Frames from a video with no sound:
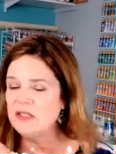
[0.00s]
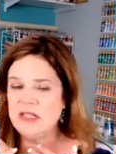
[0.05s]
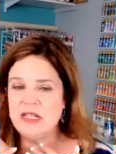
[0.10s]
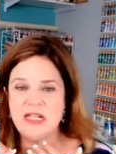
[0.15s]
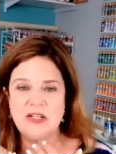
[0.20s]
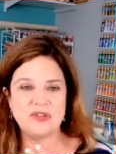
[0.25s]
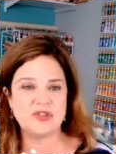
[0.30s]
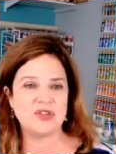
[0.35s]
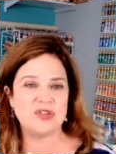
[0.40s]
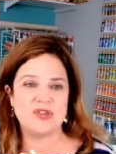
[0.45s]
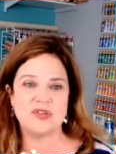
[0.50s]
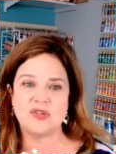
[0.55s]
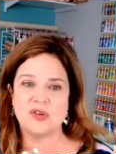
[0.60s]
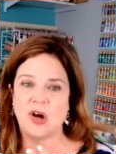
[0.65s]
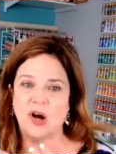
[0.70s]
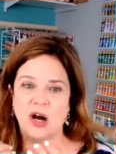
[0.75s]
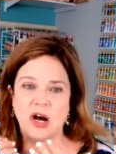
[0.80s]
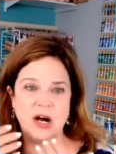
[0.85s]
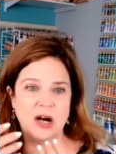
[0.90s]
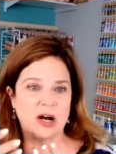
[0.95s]

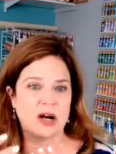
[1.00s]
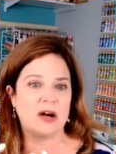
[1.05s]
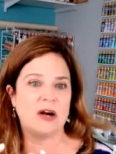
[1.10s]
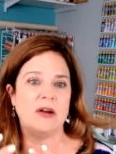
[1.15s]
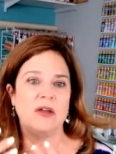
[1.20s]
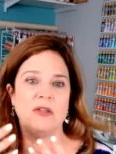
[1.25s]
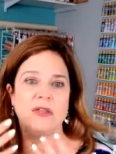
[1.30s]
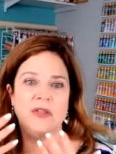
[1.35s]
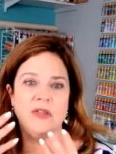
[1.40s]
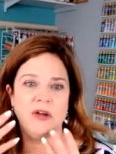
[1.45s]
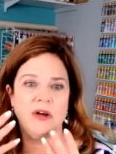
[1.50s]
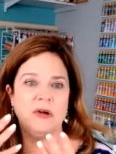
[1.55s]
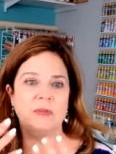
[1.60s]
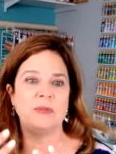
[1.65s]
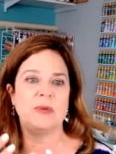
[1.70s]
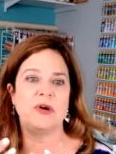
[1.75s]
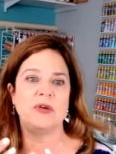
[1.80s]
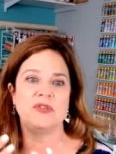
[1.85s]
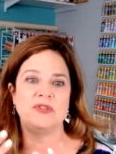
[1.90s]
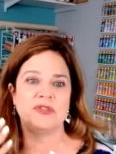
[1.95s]
Teachers are
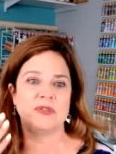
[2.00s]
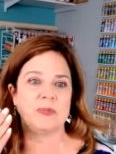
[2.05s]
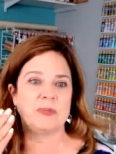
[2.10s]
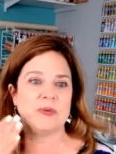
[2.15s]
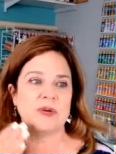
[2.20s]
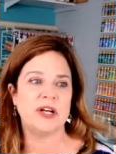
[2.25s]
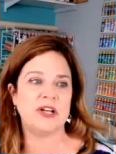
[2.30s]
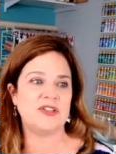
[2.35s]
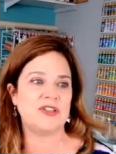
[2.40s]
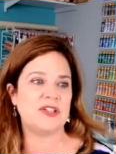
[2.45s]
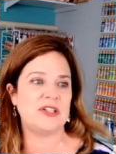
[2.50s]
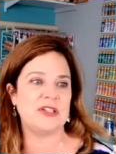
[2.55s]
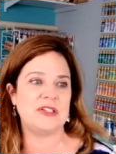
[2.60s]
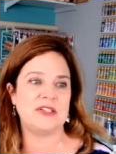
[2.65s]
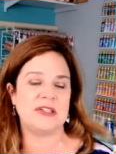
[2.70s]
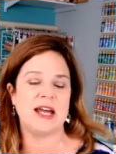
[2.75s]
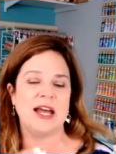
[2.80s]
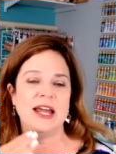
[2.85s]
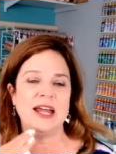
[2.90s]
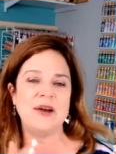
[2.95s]
the most
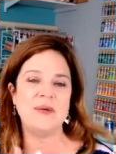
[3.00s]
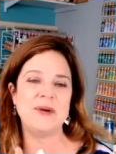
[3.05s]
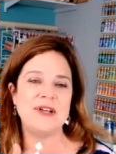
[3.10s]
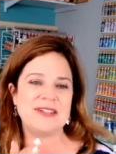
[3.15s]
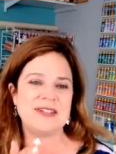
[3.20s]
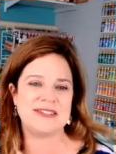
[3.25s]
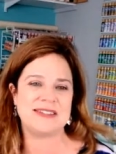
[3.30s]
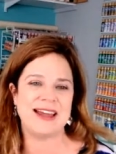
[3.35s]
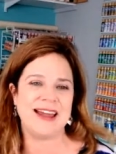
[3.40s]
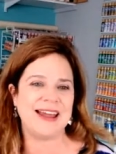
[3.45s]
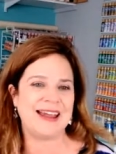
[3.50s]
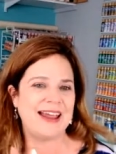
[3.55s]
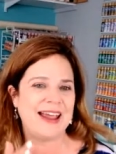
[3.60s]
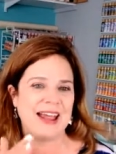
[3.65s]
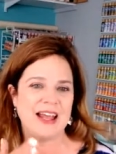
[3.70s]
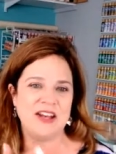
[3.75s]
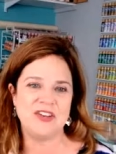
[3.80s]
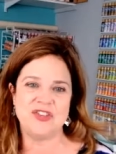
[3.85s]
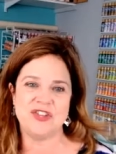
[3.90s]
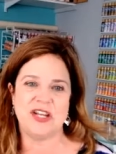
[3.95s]
precious. I always
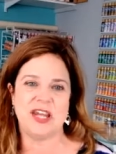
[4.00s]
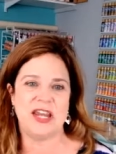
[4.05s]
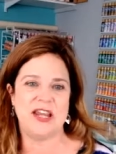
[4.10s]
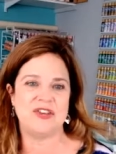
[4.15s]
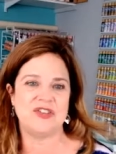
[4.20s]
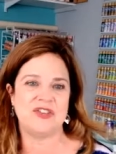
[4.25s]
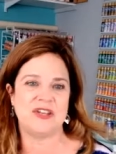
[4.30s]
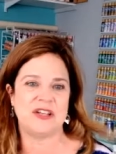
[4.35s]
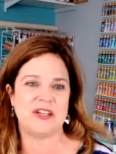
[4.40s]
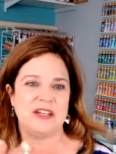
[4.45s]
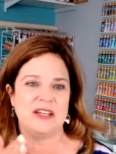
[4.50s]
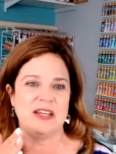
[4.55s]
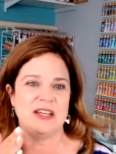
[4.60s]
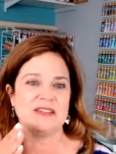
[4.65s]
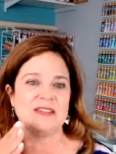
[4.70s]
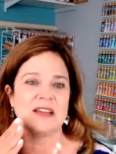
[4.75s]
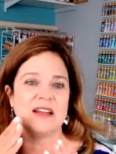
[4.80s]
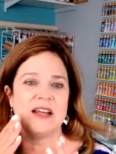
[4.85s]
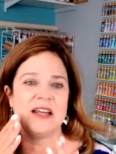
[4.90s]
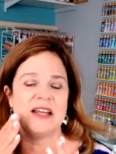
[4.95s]
say education
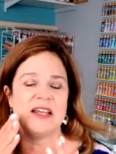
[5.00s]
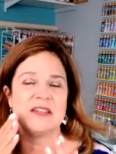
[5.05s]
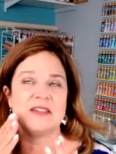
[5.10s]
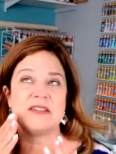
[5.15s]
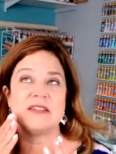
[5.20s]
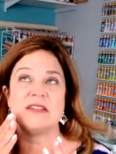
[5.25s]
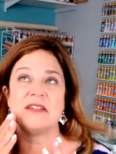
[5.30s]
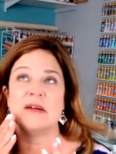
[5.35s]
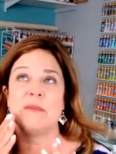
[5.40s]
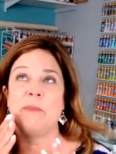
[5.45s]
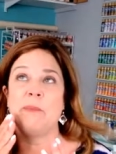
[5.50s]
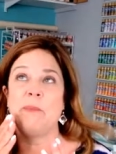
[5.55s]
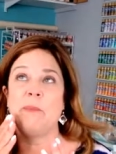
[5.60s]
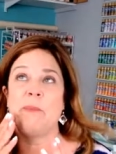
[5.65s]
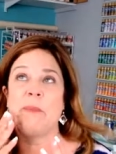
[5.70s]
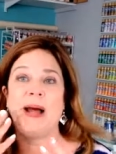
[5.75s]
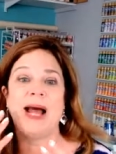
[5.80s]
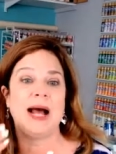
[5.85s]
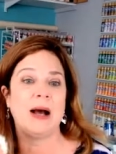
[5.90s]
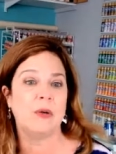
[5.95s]
is
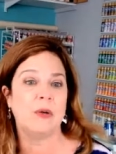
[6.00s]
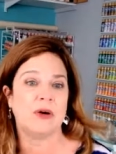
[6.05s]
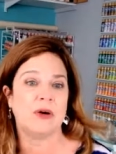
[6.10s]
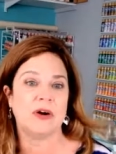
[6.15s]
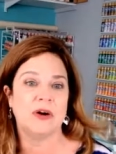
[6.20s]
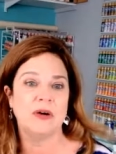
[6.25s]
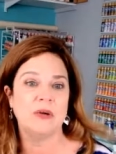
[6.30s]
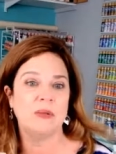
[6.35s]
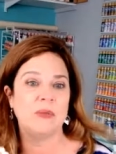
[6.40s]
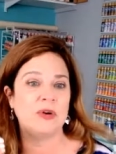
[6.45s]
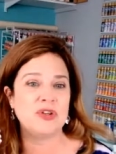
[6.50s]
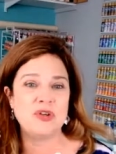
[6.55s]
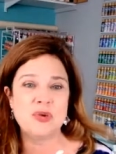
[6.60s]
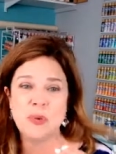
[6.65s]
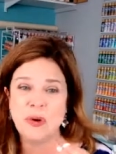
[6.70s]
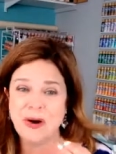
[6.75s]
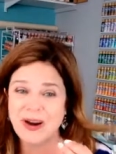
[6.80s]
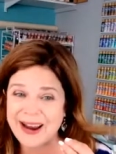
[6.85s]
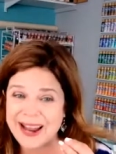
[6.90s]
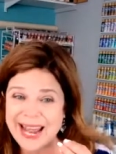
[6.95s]
power. When
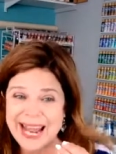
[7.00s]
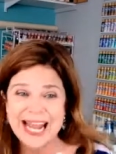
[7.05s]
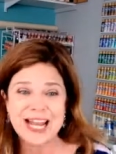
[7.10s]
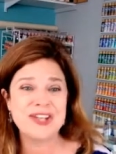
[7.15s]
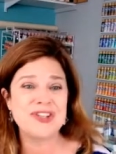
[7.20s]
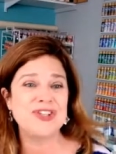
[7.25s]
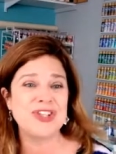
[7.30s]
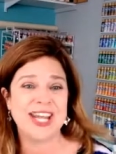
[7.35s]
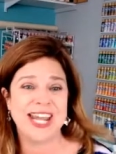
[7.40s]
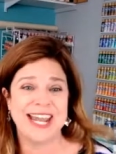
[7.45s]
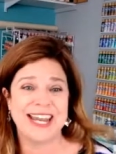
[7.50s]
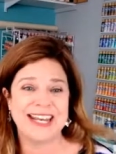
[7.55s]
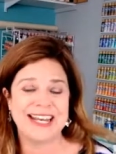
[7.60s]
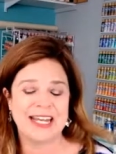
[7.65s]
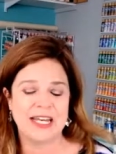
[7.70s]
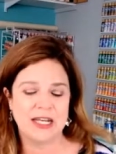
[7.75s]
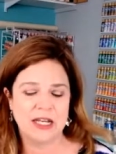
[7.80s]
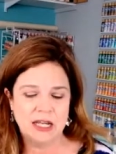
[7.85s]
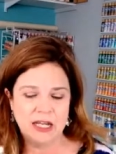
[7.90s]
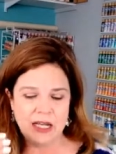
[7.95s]
you are
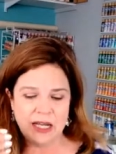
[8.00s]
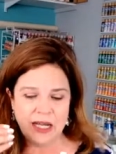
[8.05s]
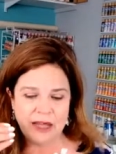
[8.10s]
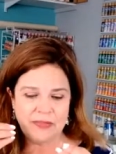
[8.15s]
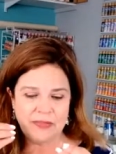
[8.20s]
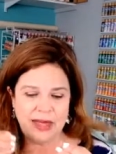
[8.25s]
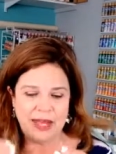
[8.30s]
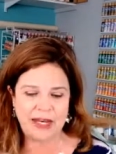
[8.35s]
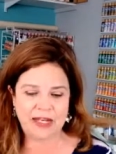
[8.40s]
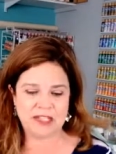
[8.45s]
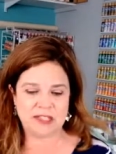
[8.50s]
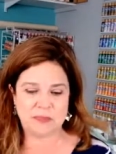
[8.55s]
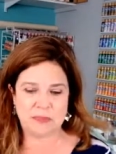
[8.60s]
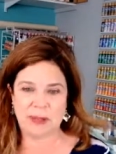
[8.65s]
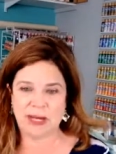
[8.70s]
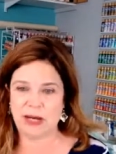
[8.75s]
educated, that is